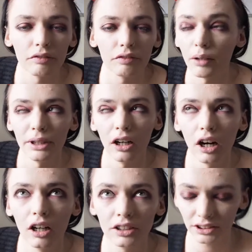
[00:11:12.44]

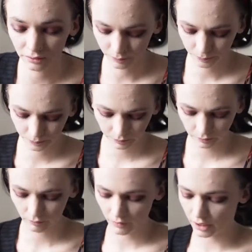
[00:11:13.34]
Fabulous!
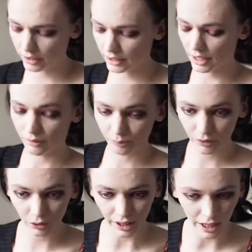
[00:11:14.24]
Okay,
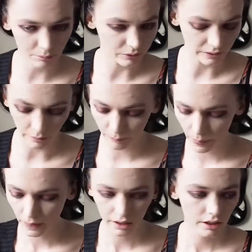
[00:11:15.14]
I'm quite happy with that.
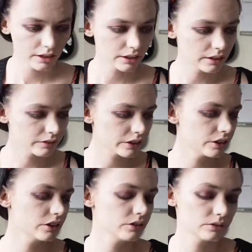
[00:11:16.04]
Now I'm going to
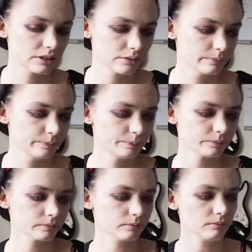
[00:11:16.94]
use
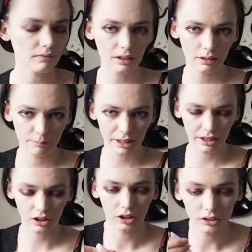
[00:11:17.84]
a bit
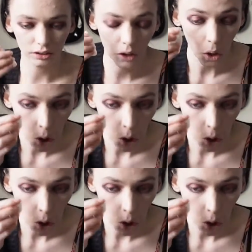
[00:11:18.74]
of cotton